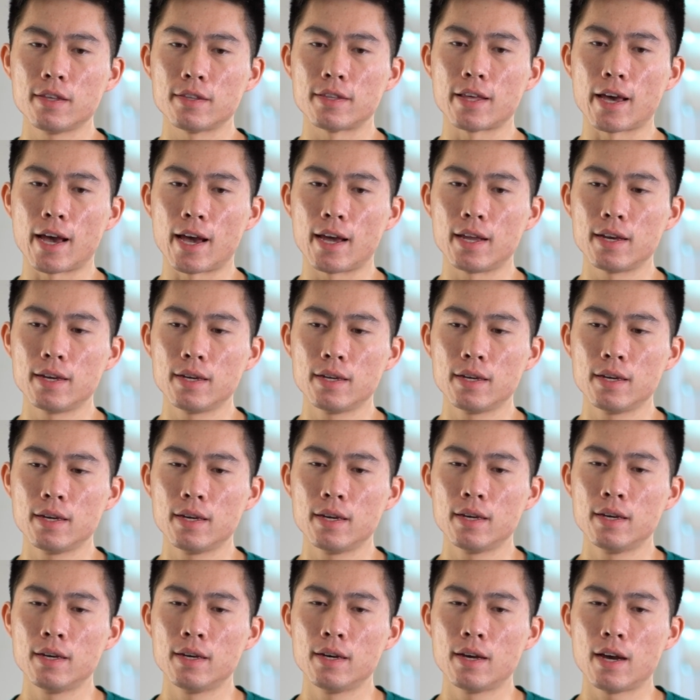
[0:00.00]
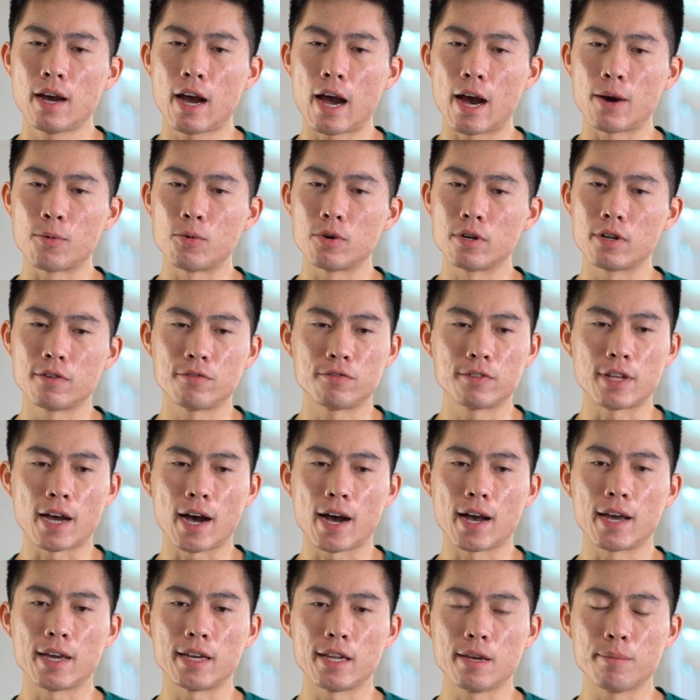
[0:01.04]
that I would have
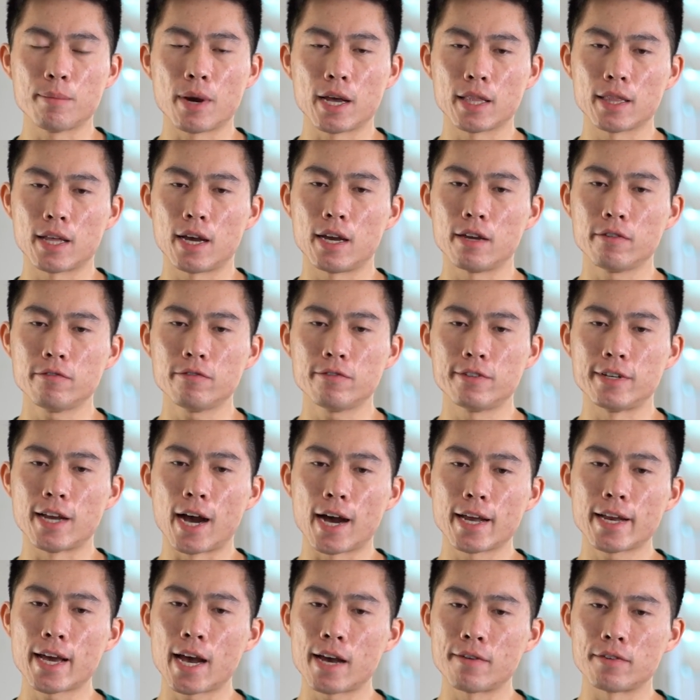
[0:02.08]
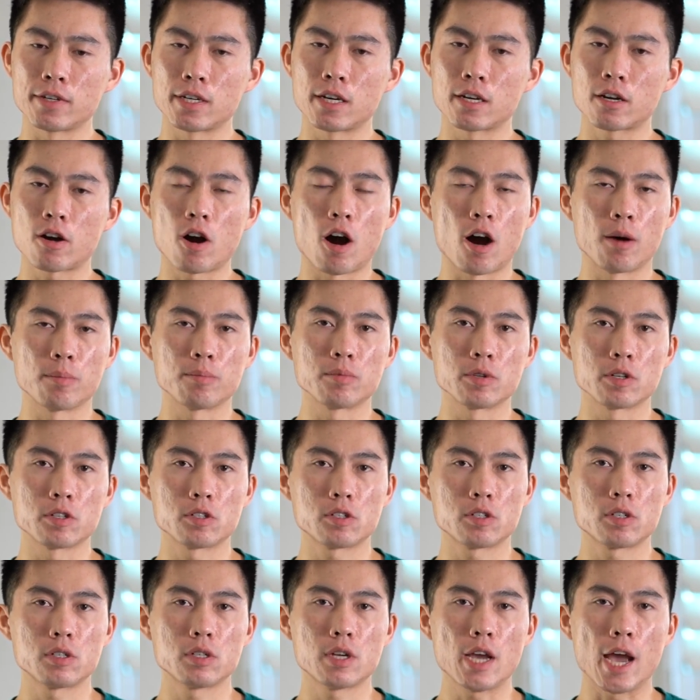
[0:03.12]
died in my life not having
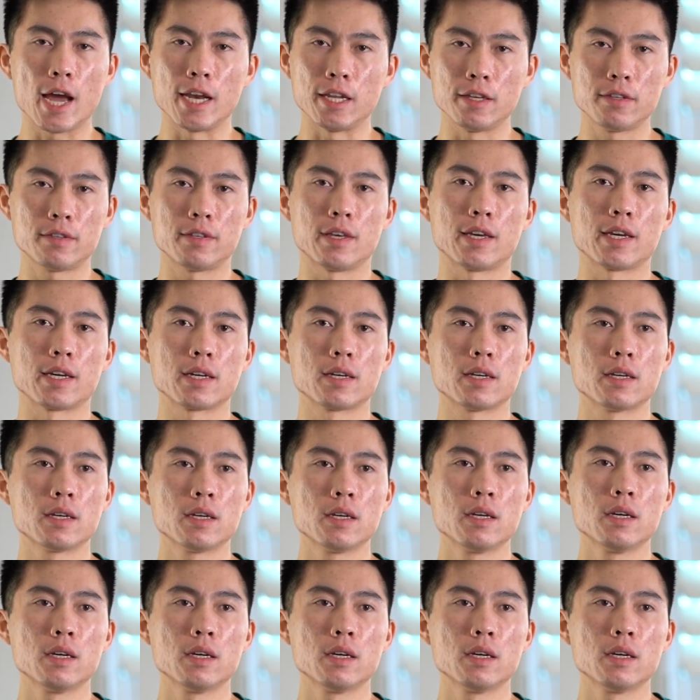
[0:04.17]
accomplished anything